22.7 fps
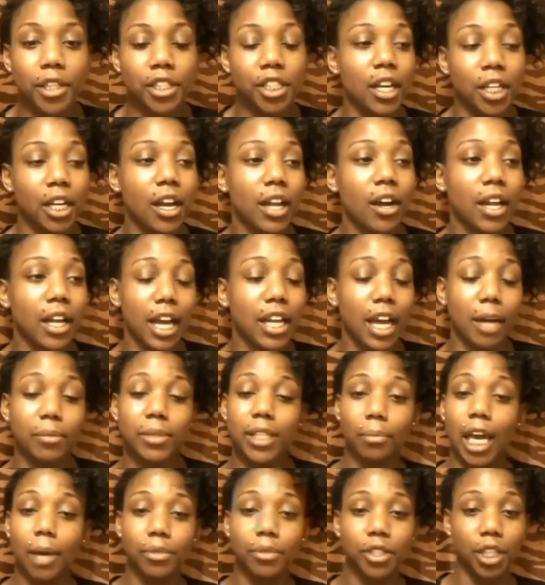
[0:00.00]
Put Jilly on that
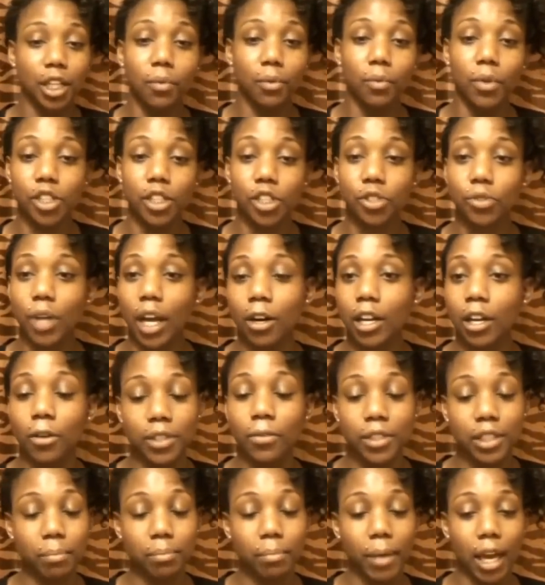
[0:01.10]
damn table. Jilly went straight
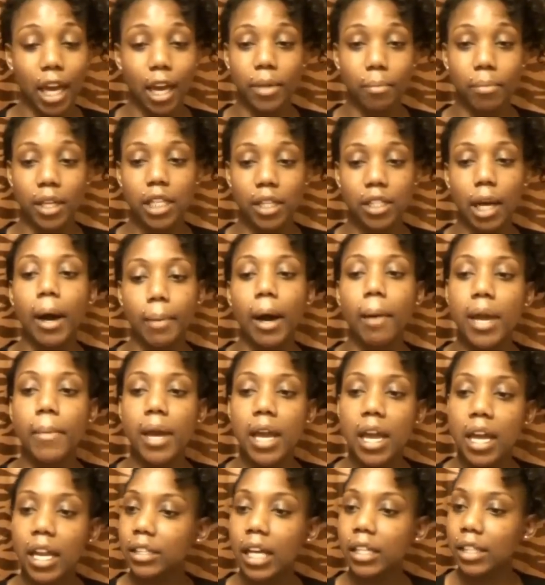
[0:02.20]
over to Bambi. He's talking
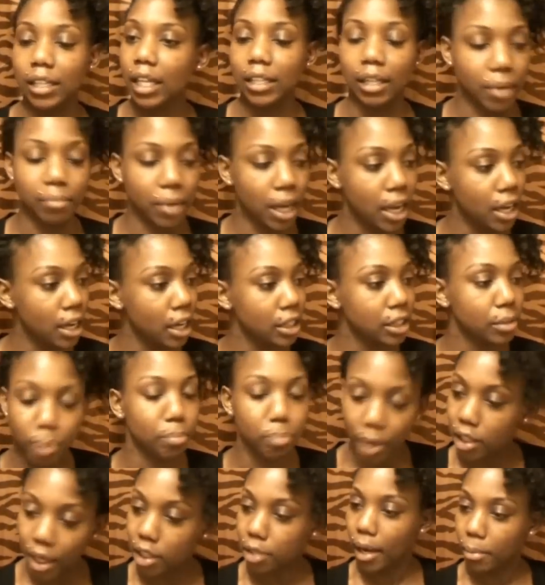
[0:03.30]
about, man, that, man, that's
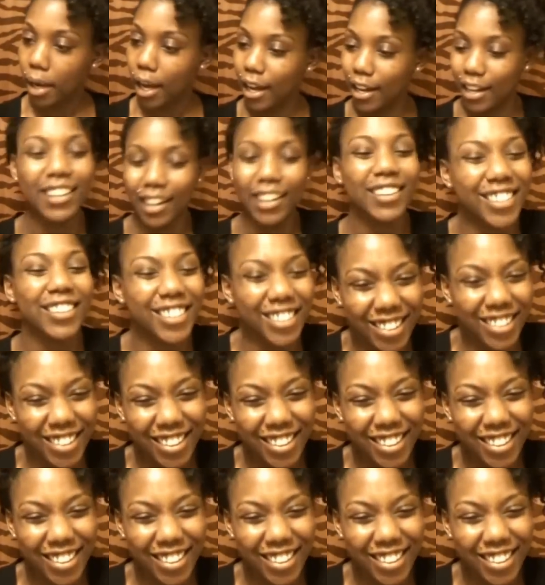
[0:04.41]
a bitch, man.